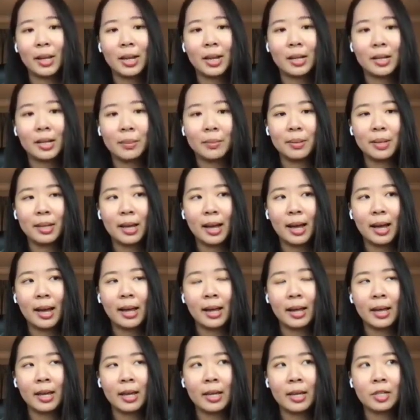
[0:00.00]
And then
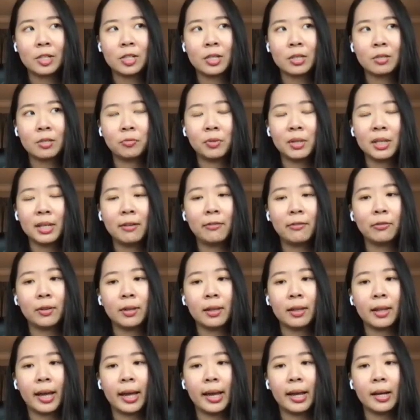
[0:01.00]
I just really
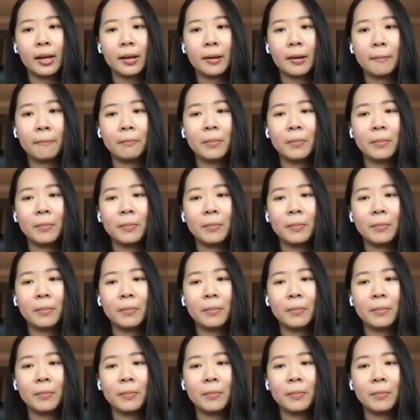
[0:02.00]
feel like